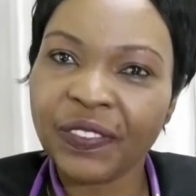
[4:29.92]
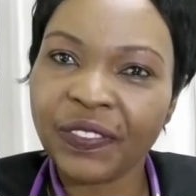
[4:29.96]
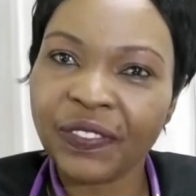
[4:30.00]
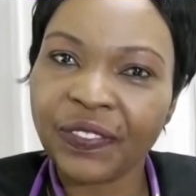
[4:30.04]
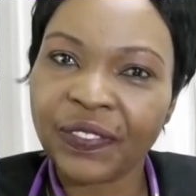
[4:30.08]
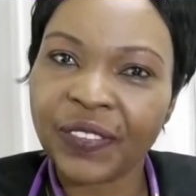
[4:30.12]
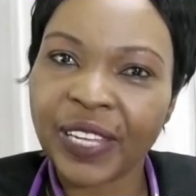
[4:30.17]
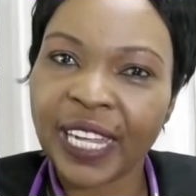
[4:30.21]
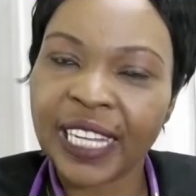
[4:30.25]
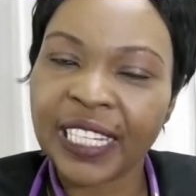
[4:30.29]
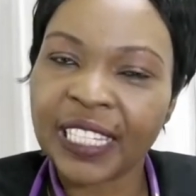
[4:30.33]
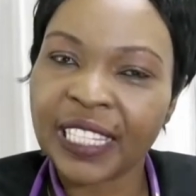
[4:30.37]

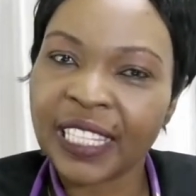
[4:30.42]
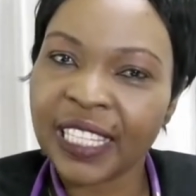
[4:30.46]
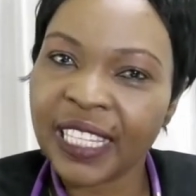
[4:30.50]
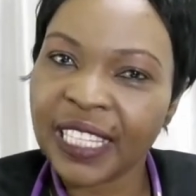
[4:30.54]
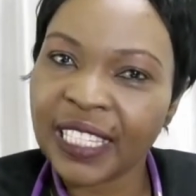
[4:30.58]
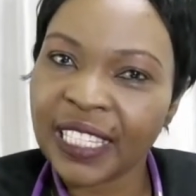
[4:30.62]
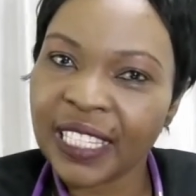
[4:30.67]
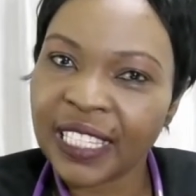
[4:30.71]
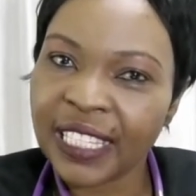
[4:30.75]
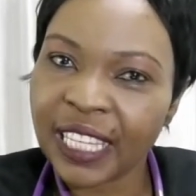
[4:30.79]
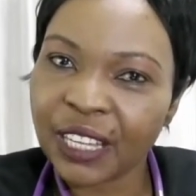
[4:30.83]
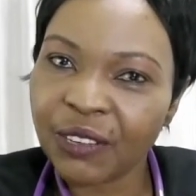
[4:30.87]
and
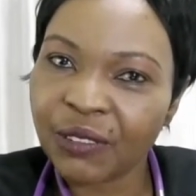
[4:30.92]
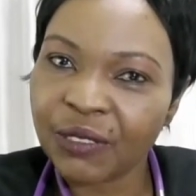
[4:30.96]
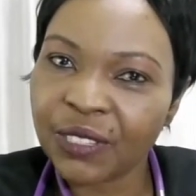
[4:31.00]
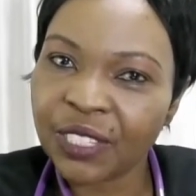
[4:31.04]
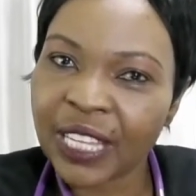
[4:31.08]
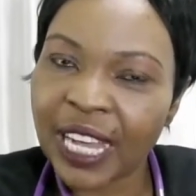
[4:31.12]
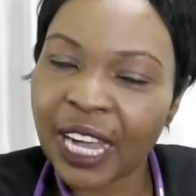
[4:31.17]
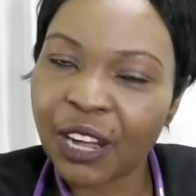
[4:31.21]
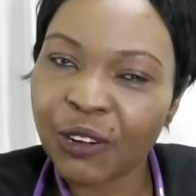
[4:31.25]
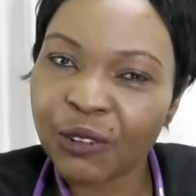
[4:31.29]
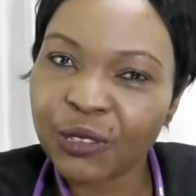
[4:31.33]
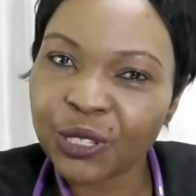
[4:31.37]
these cells
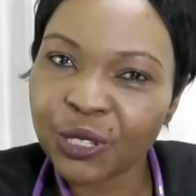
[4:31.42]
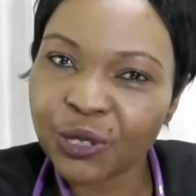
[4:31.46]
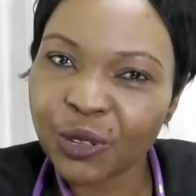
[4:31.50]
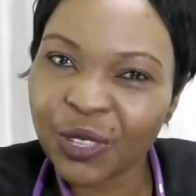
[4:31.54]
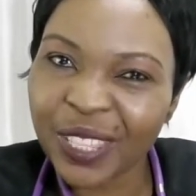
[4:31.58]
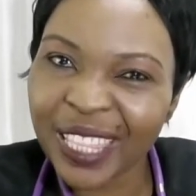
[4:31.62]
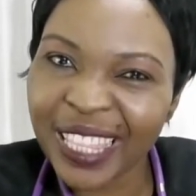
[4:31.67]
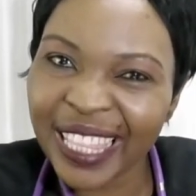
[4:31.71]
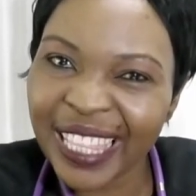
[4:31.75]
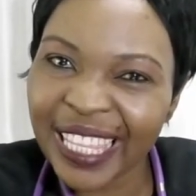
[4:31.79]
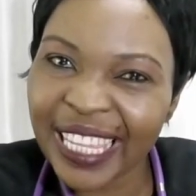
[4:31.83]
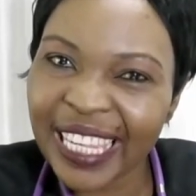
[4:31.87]
are also
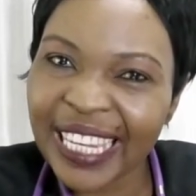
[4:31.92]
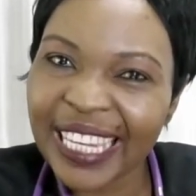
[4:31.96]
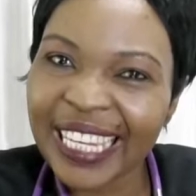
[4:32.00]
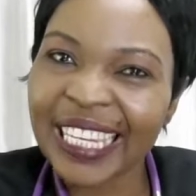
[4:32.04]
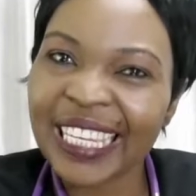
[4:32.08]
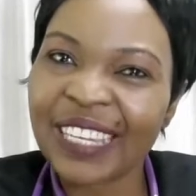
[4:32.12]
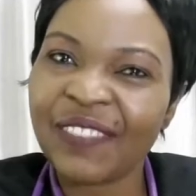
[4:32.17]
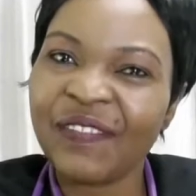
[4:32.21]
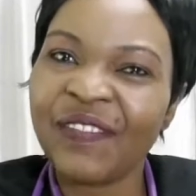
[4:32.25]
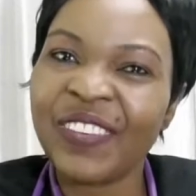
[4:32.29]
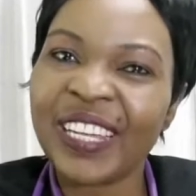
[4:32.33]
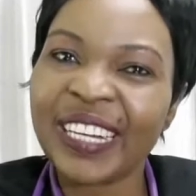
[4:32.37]

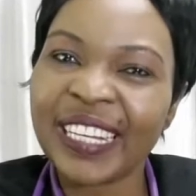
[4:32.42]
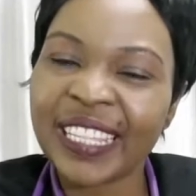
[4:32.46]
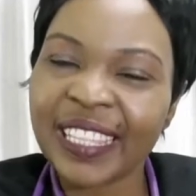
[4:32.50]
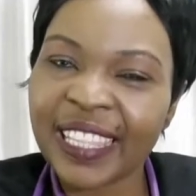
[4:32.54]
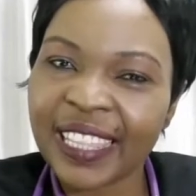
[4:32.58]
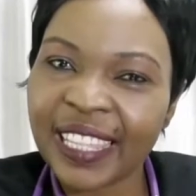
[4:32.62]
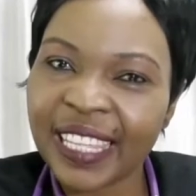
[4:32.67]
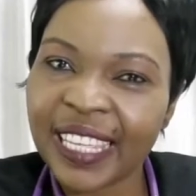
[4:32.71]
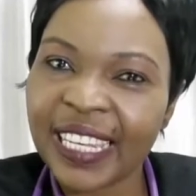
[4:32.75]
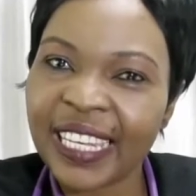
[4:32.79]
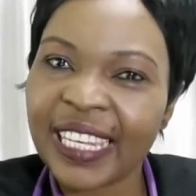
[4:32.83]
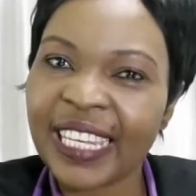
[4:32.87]
thin, very
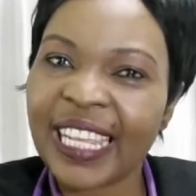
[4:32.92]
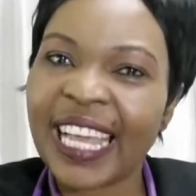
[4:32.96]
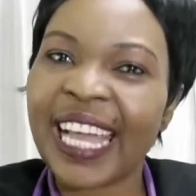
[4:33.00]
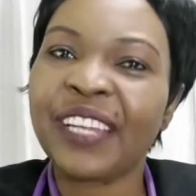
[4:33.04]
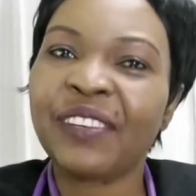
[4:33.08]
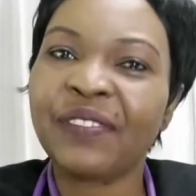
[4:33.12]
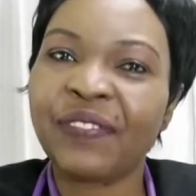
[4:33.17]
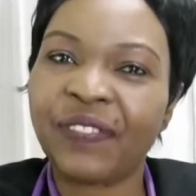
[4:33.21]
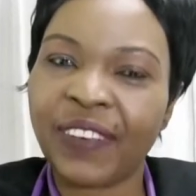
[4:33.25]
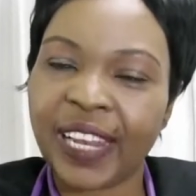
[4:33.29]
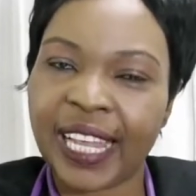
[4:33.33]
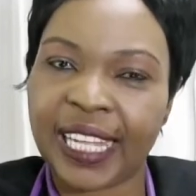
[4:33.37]
thin
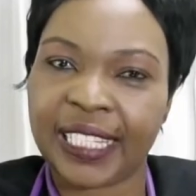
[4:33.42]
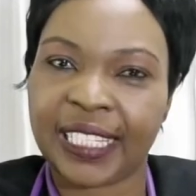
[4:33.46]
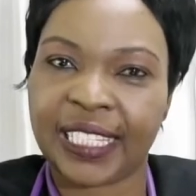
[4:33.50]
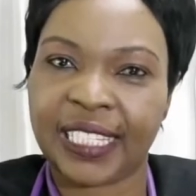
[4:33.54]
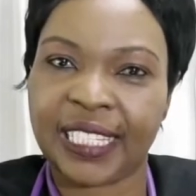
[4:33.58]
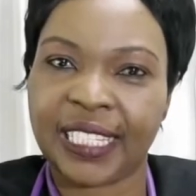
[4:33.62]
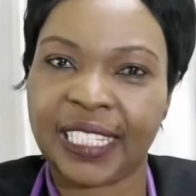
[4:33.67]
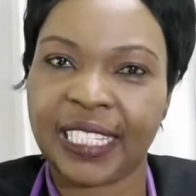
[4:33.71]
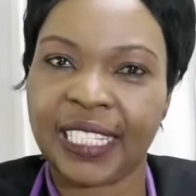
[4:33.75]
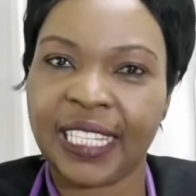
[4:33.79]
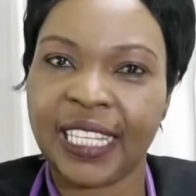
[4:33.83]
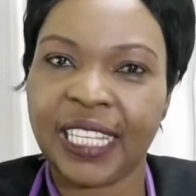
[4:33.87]
and flat.
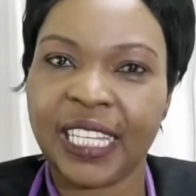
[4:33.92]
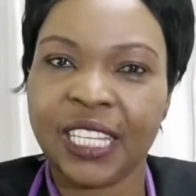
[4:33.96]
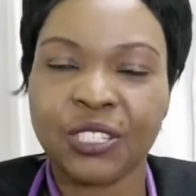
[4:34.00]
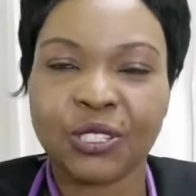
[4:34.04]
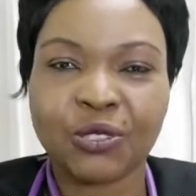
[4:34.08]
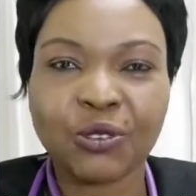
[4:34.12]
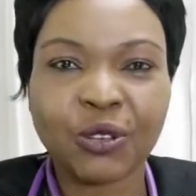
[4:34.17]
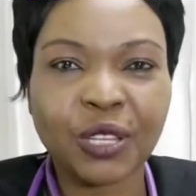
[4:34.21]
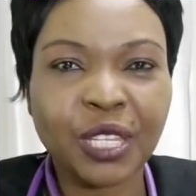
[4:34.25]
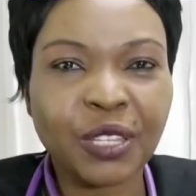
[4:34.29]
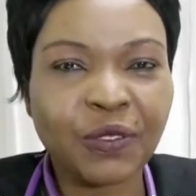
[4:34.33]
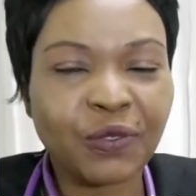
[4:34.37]

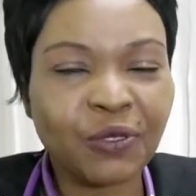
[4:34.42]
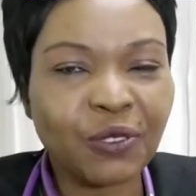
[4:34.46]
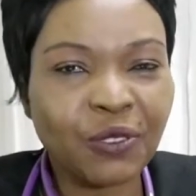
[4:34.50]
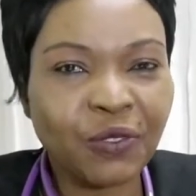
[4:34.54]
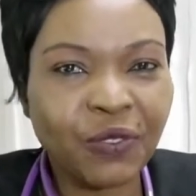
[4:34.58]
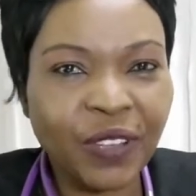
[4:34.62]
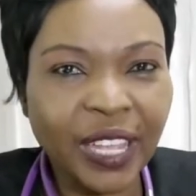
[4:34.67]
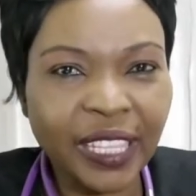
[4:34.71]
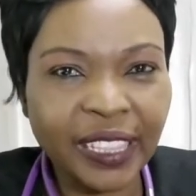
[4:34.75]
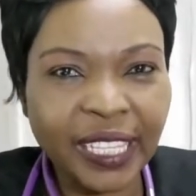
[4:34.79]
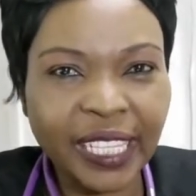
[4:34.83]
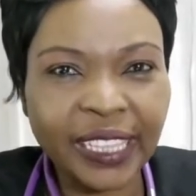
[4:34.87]
So if you
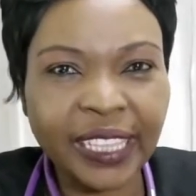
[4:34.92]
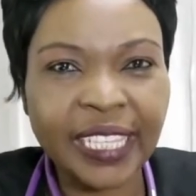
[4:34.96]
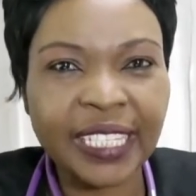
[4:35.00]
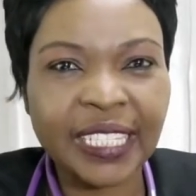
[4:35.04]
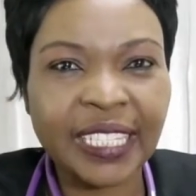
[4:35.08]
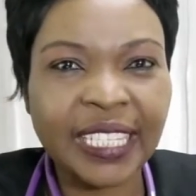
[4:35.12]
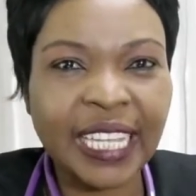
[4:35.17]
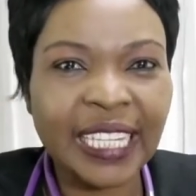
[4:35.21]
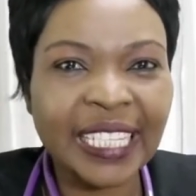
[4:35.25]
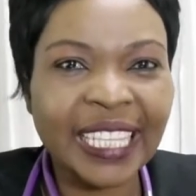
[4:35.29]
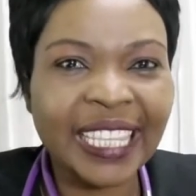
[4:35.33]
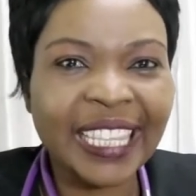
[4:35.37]
find that they
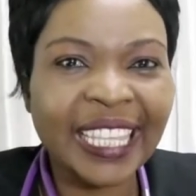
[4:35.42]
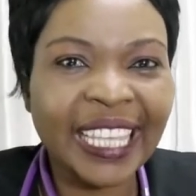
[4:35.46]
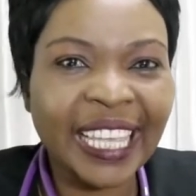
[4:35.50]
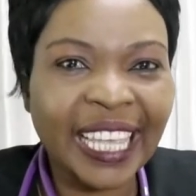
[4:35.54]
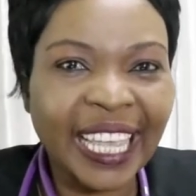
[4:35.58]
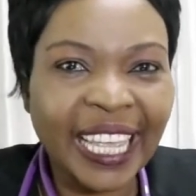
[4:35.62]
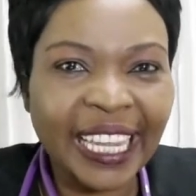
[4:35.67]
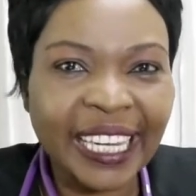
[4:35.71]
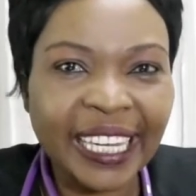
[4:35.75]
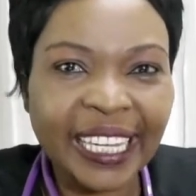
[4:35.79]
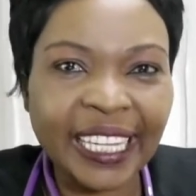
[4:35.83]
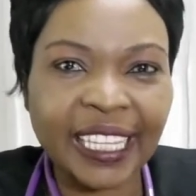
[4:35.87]
start
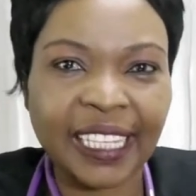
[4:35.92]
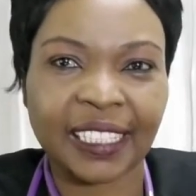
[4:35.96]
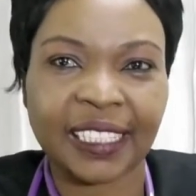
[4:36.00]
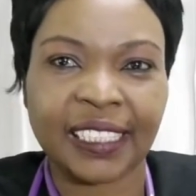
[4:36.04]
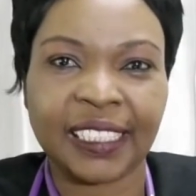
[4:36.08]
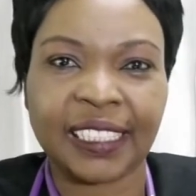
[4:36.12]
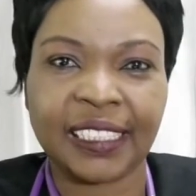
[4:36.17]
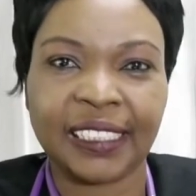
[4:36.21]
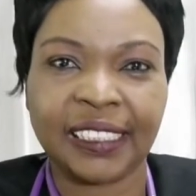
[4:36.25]
thickening,